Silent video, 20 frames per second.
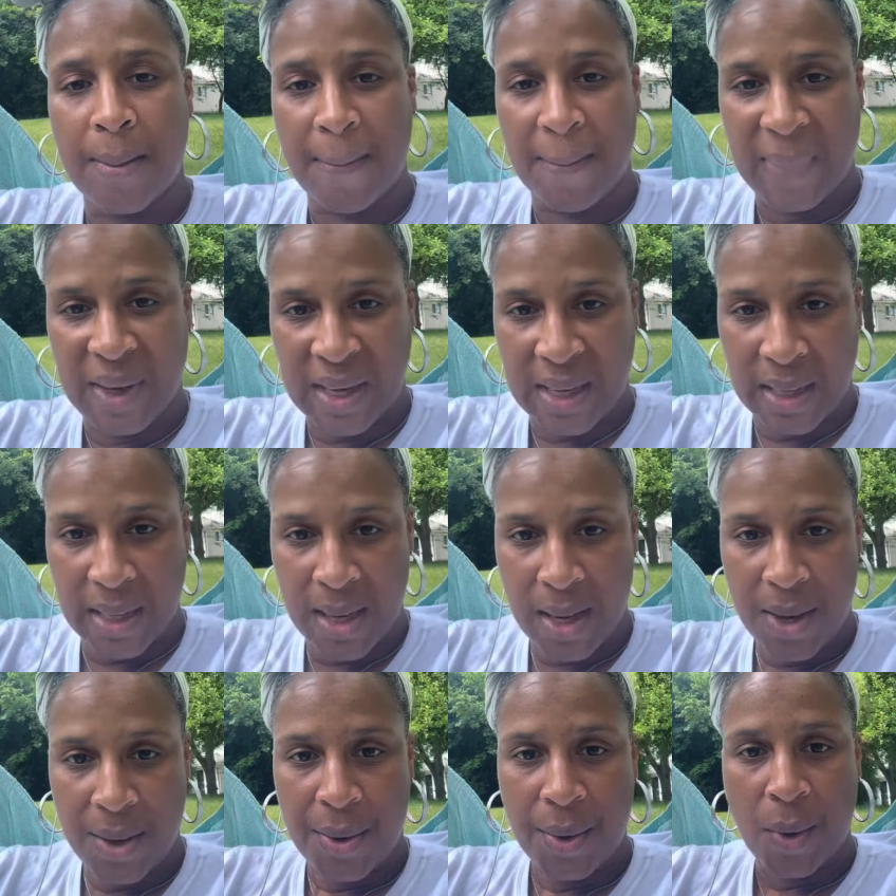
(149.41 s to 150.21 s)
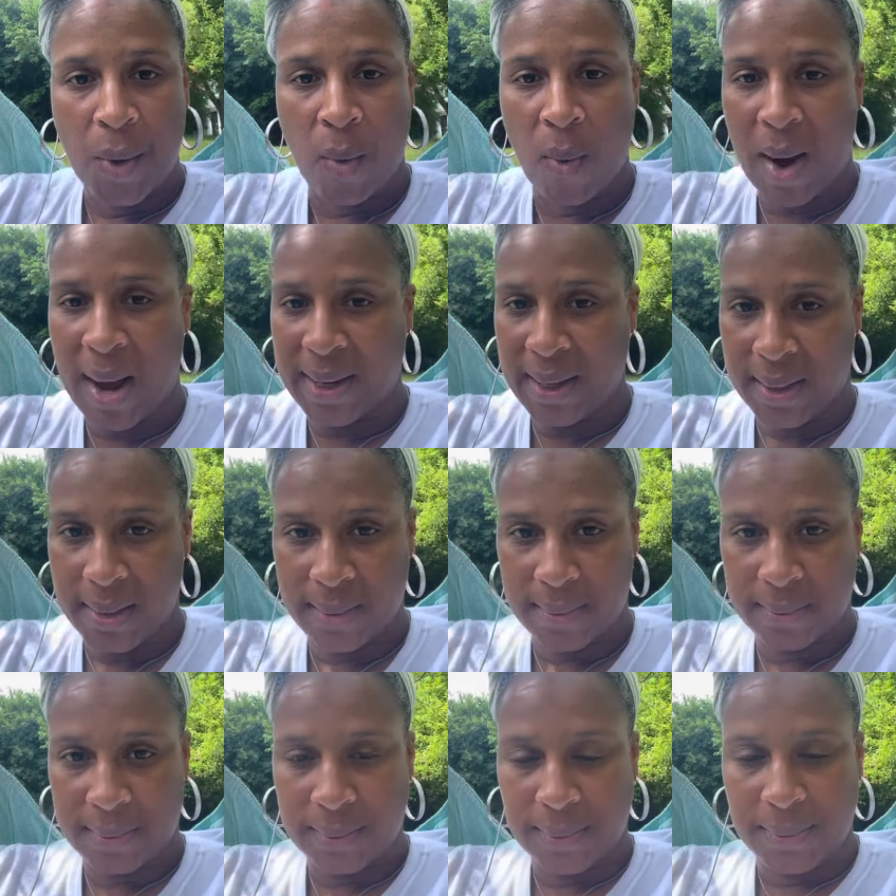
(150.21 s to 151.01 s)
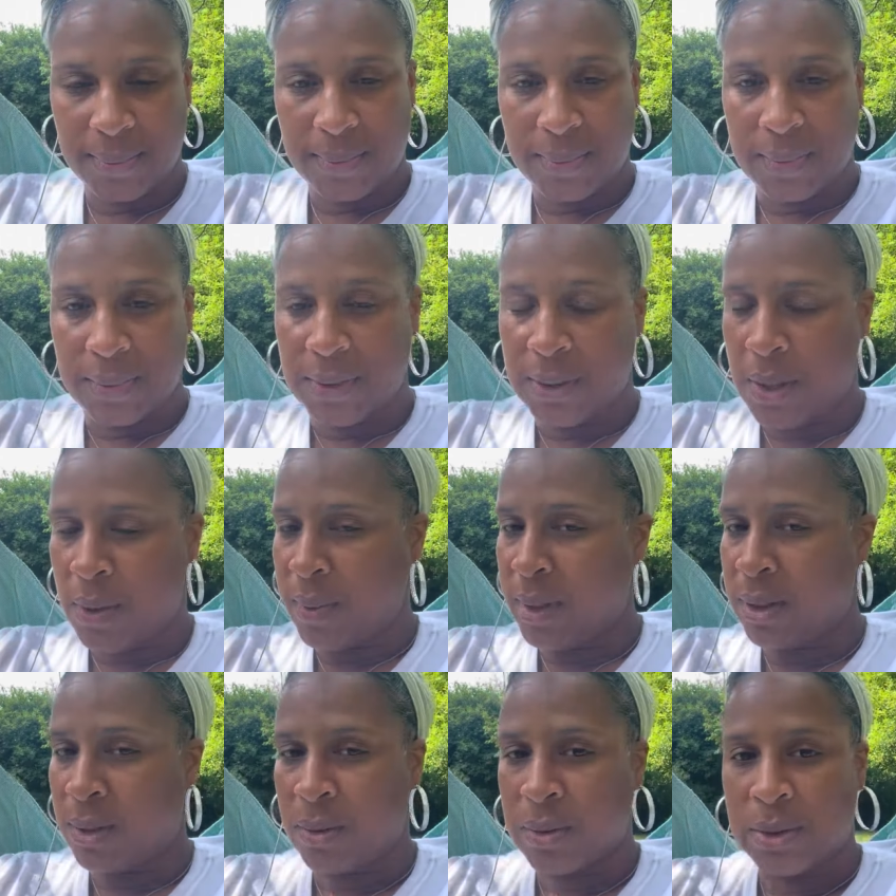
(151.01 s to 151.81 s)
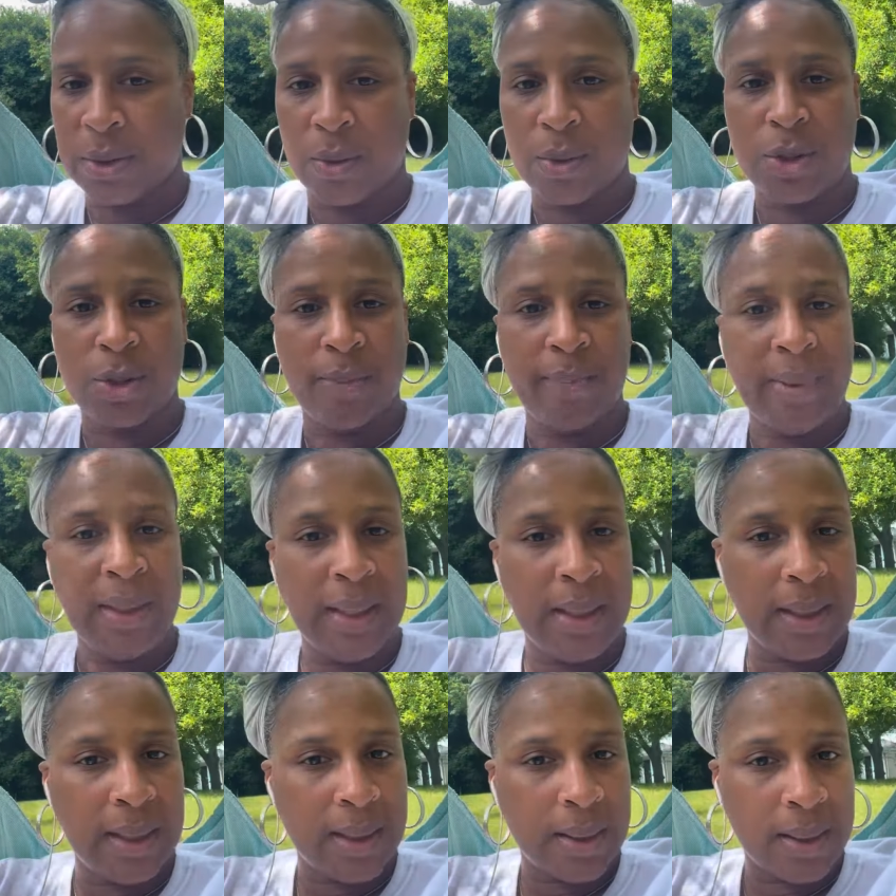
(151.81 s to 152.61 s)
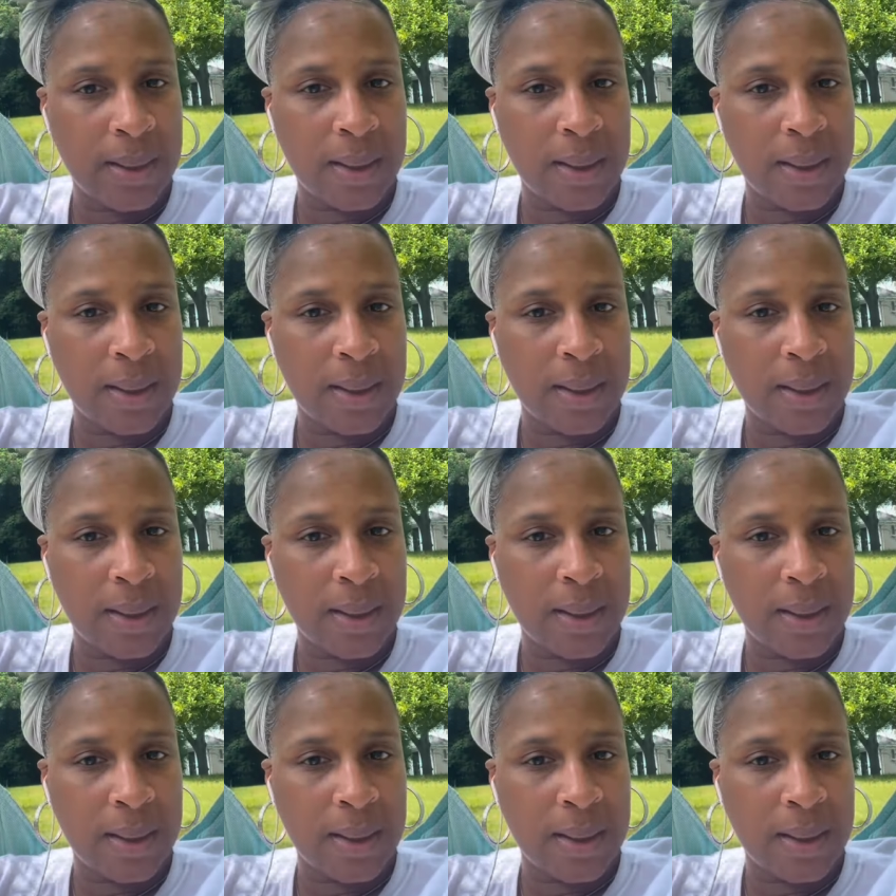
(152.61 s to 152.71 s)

be quiet. Don't get on social media